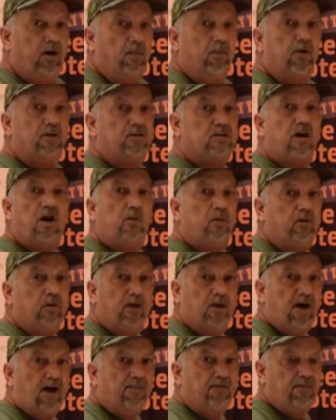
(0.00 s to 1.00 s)
but it's not really
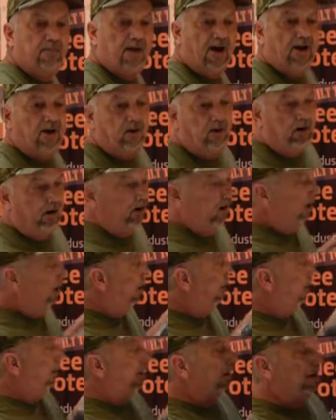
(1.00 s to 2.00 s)
a laughing matter.
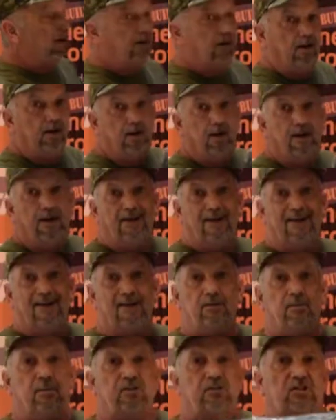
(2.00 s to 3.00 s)

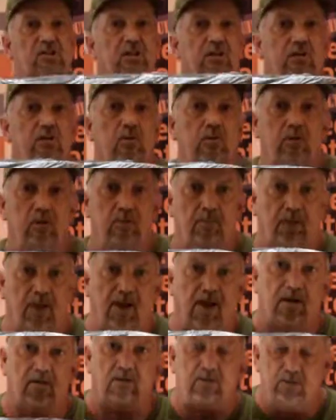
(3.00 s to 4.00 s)
NBC, nuclear
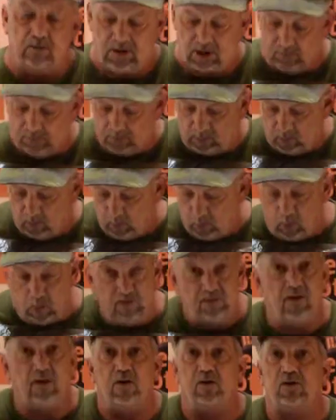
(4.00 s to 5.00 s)
biological and chemical
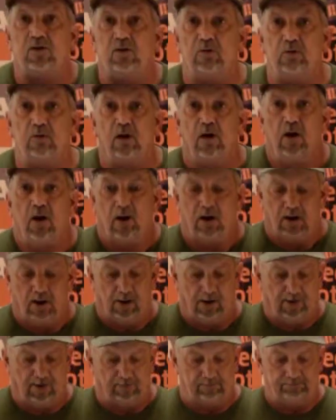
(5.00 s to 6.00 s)
warfare suit.
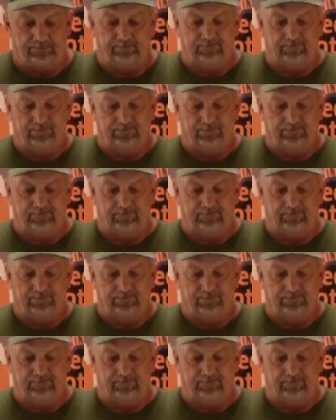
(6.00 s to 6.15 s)
They're